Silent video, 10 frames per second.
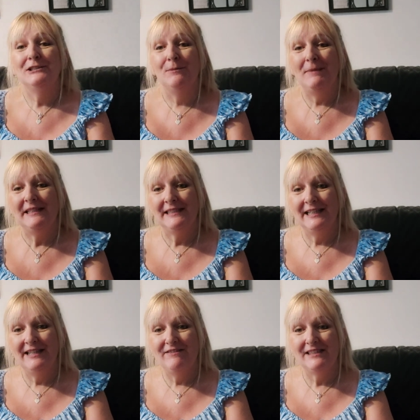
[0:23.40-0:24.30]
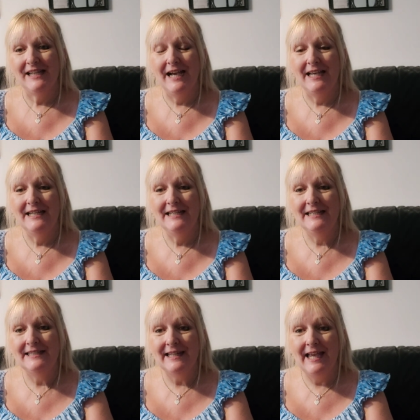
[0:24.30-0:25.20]
So medically
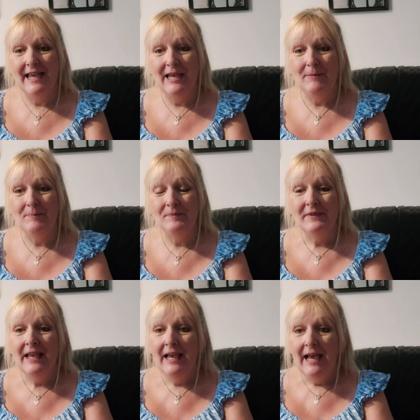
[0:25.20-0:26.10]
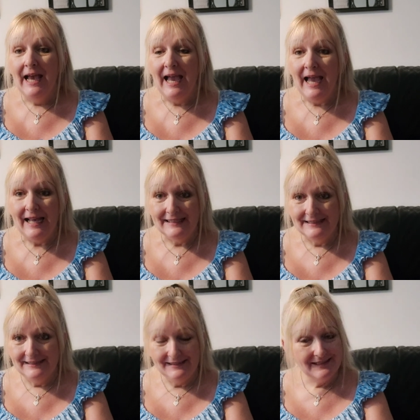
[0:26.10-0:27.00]
retired.
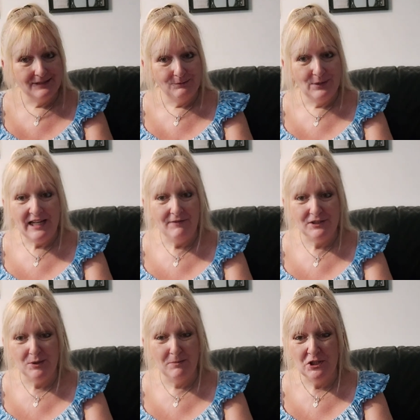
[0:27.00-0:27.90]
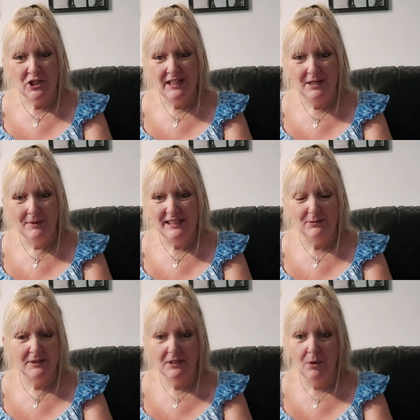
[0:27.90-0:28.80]
And we never do much anyway,
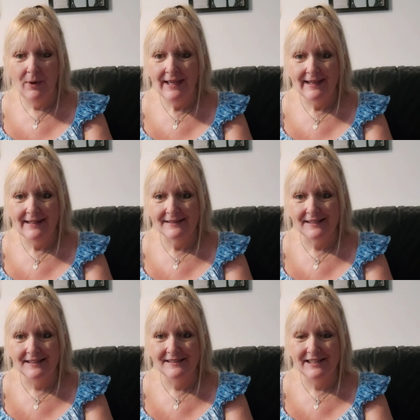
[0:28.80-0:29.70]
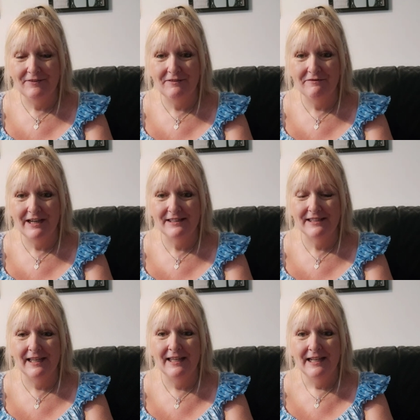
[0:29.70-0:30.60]
so I don't know why I get excited every
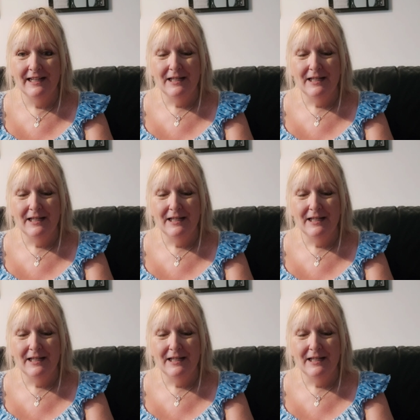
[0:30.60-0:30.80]
Friday.